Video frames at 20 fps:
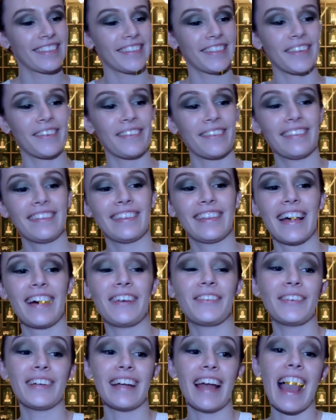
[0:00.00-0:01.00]
So
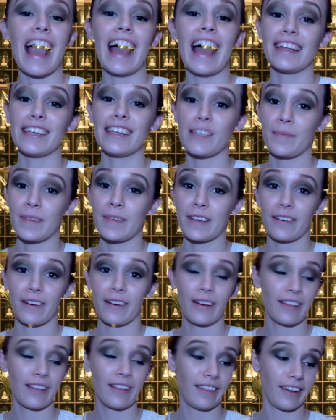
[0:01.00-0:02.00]
that one had to be in
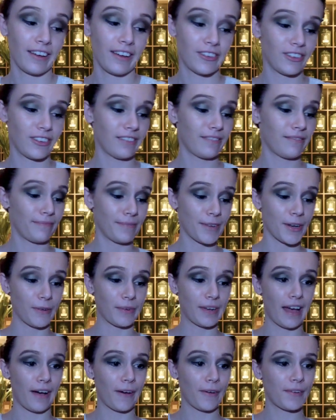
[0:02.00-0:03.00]
our collection, no
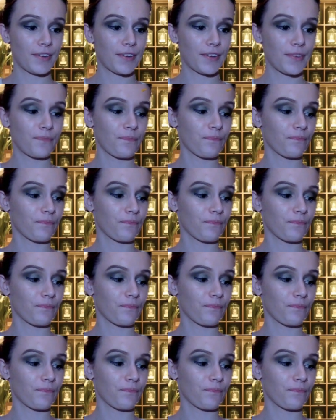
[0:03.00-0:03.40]
doubt.